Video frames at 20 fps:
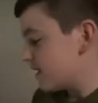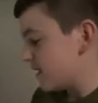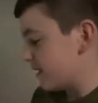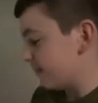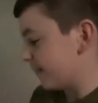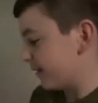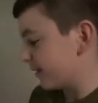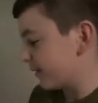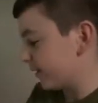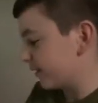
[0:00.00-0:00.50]

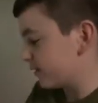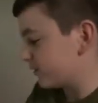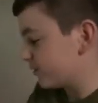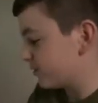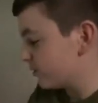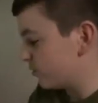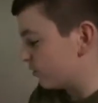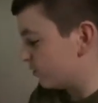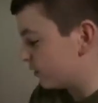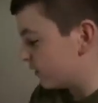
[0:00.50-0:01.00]
And we're going to
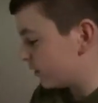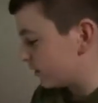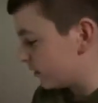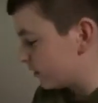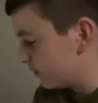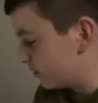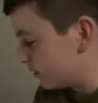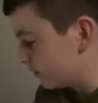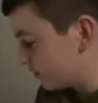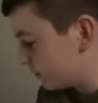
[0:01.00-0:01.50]
go to
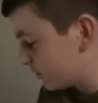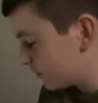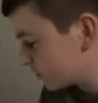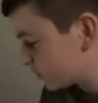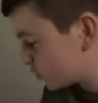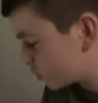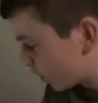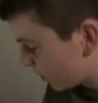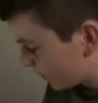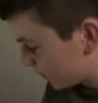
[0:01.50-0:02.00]
the
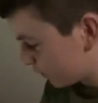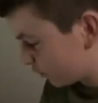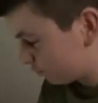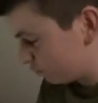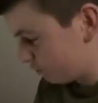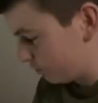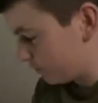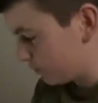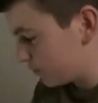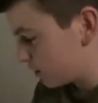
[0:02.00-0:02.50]
top of the
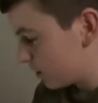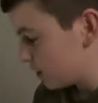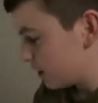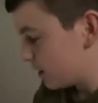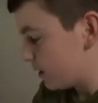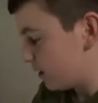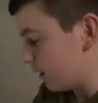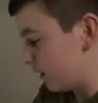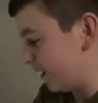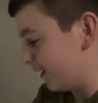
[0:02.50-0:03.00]
group
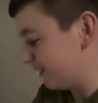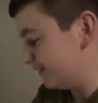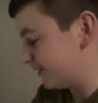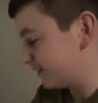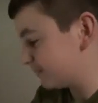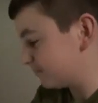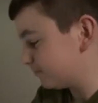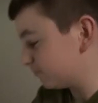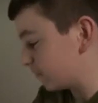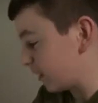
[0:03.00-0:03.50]
and
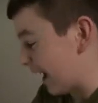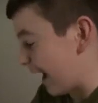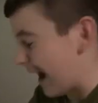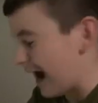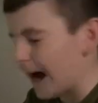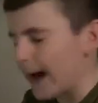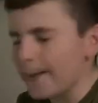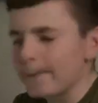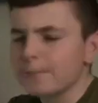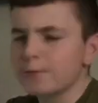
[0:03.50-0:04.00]

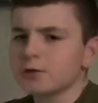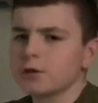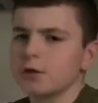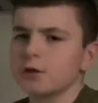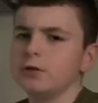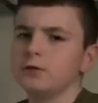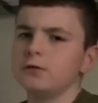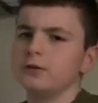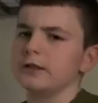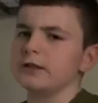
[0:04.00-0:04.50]

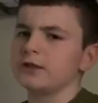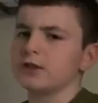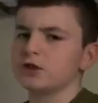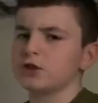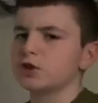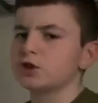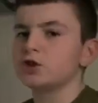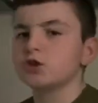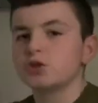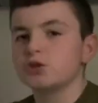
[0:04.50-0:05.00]
absolutely...
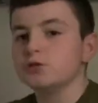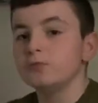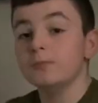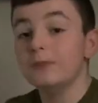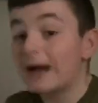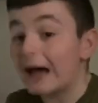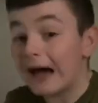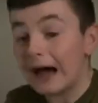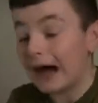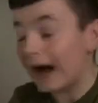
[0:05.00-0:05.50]

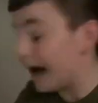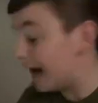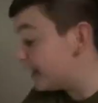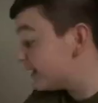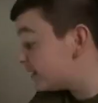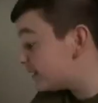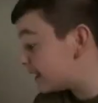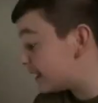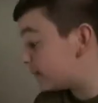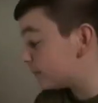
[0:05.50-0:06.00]

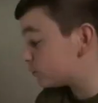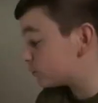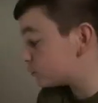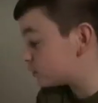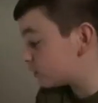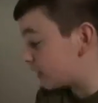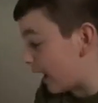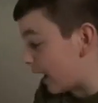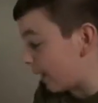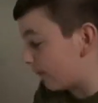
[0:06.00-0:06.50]
I keep
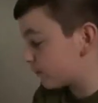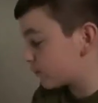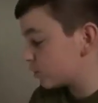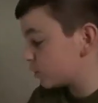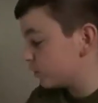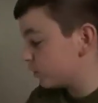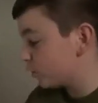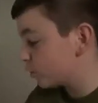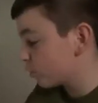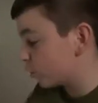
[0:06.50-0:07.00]

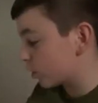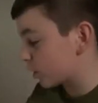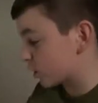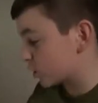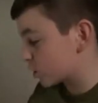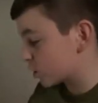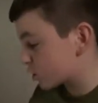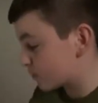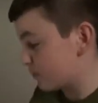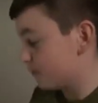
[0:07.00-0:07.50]
absolutely talking
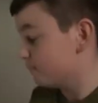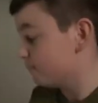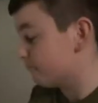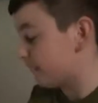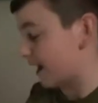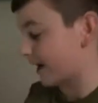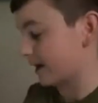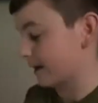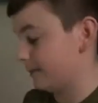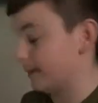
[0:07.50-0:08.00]

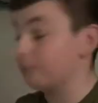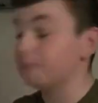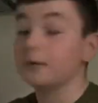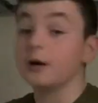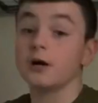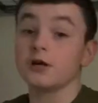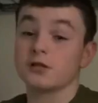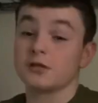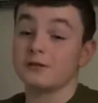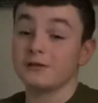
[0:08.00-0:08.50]
smack about
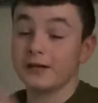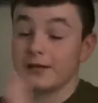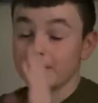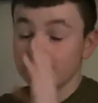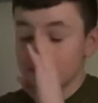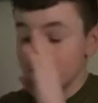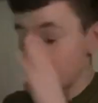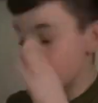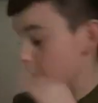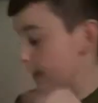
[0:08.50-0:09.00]
Barca, right?
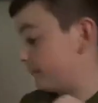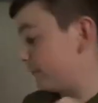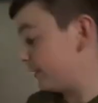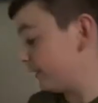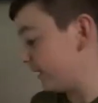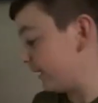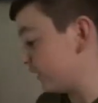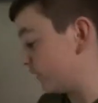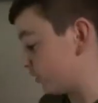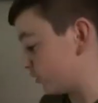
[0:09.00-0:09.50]

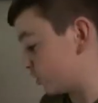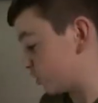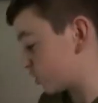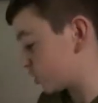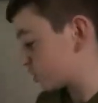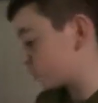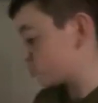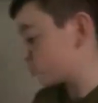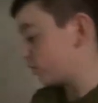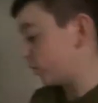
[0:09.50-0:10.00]
But they are
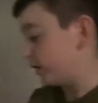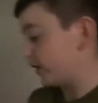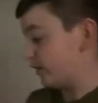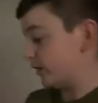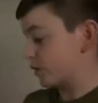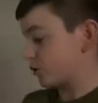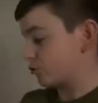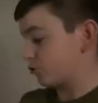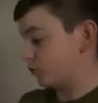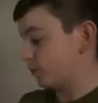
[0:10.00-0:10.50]
destroying
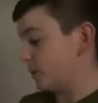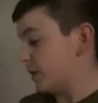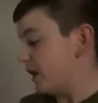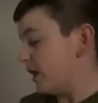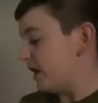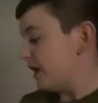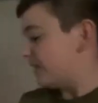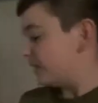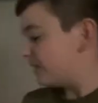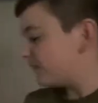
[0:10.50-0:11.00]
this group.
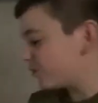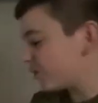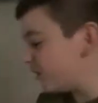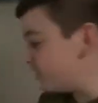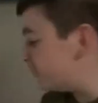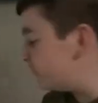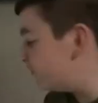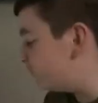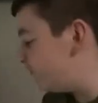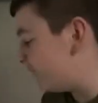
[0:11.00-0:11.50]
They've got
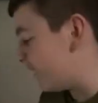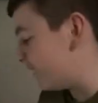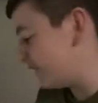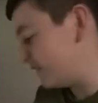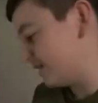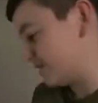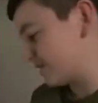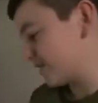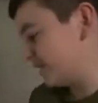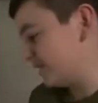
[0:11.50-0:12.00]

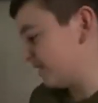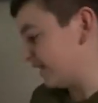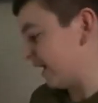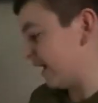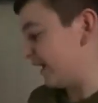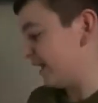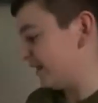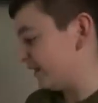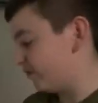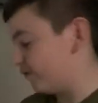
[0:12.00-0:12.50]
Juventus in
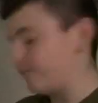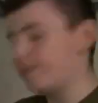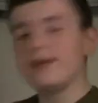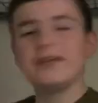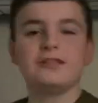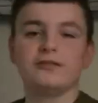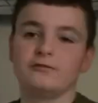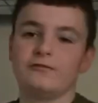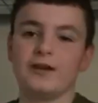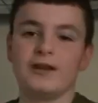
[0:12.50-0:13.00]
yeah, and they've
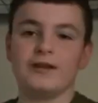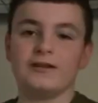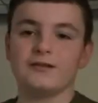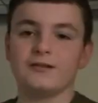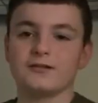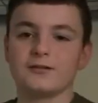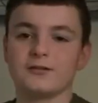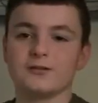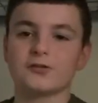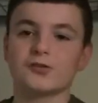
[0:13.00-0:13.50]
beat Juventus,
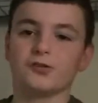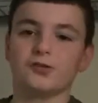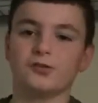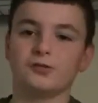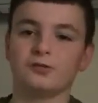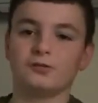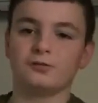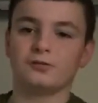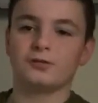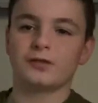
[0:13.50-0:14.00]

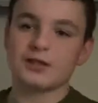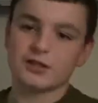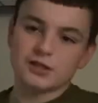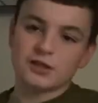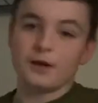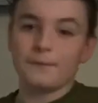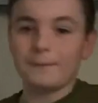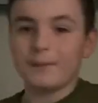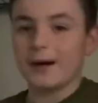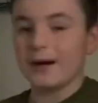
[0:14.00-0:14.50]
so that's
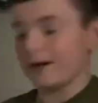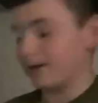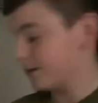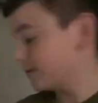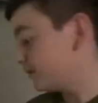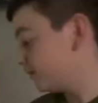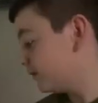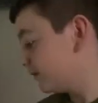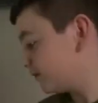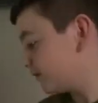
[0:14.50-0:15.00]
not bad,
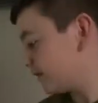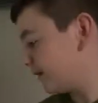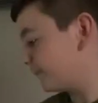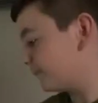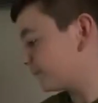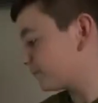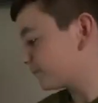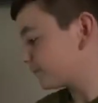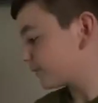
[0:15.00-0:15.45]
right?